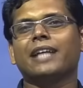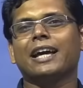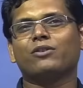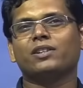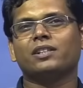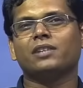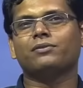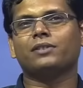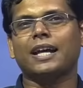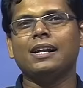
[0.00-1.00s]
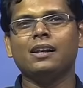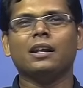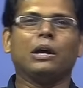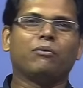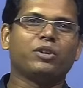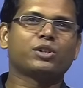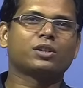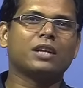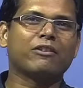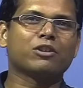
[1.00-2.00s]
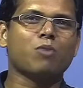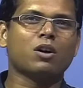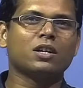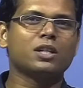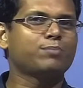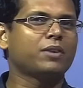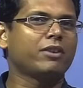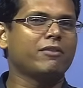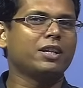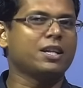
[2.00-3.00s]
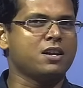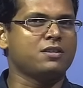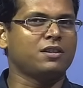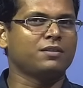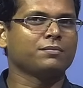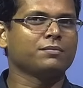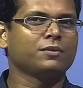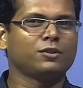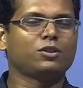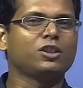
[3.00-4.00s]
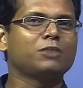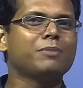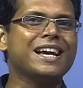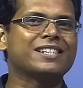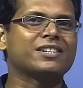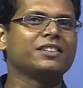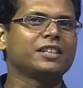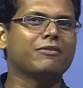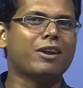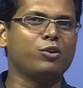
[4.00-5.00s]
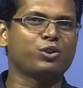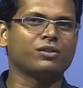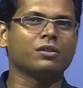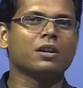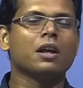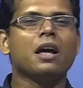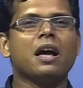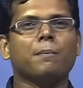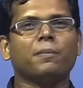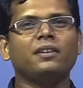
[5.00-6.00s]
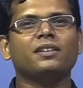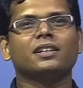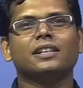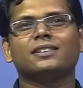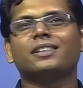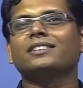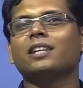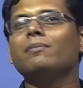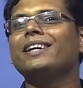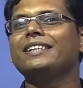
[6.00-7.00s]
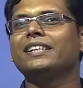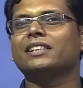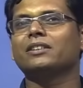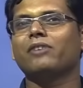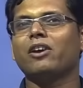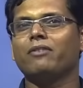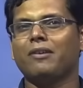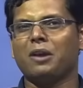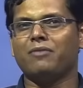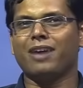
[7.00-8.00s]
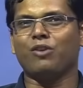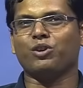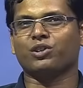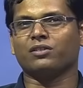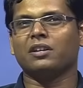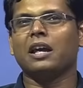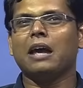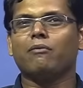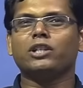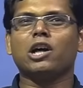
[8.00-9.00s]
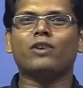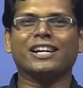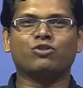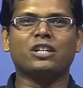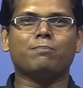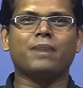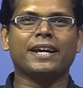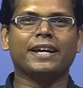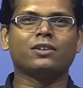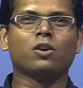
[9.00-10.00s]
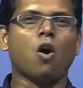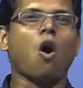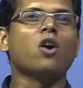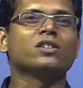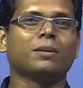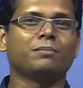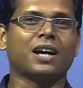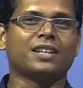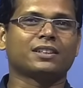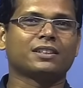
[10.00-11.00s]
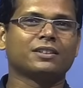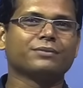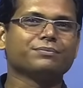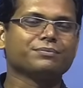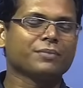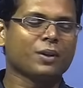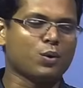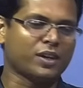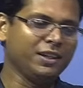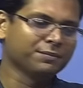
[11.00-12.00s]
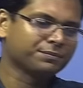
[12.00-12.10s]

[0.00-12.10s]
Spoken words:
the accuracy and tell which language model is preferable than other. So this is my extrinsic evaluation. But is there some intrinsic way of evaluation without actually applying it on some task? Okay,